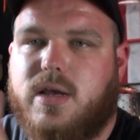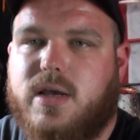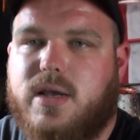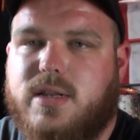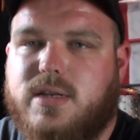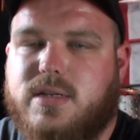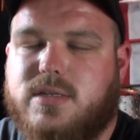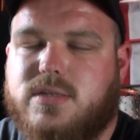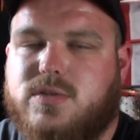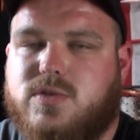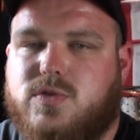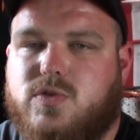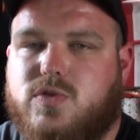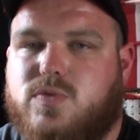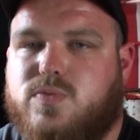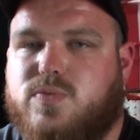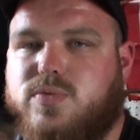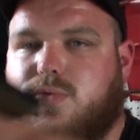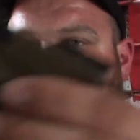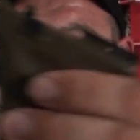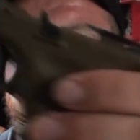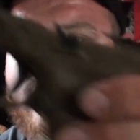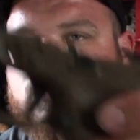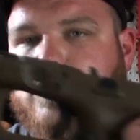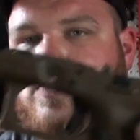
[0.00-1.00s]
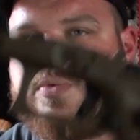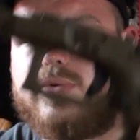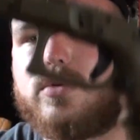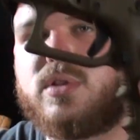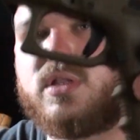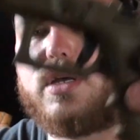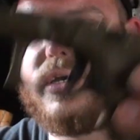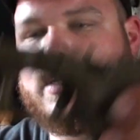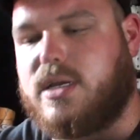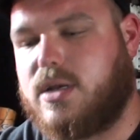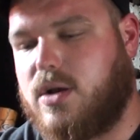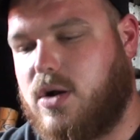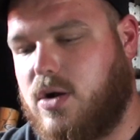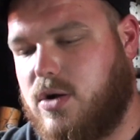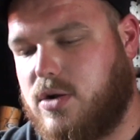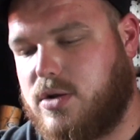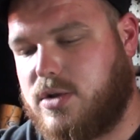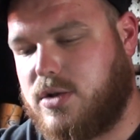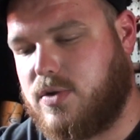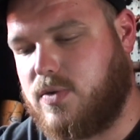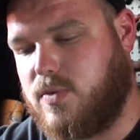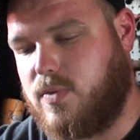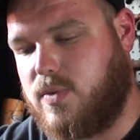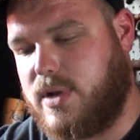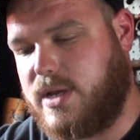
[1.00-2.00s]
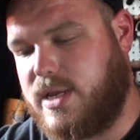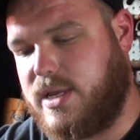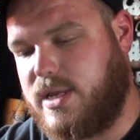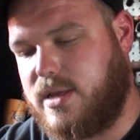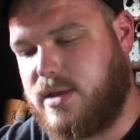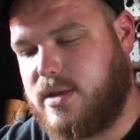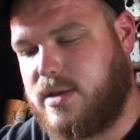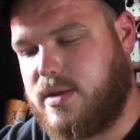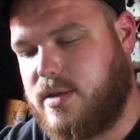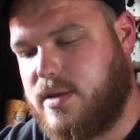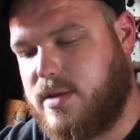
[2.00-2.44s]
and it's super, super light. All your weight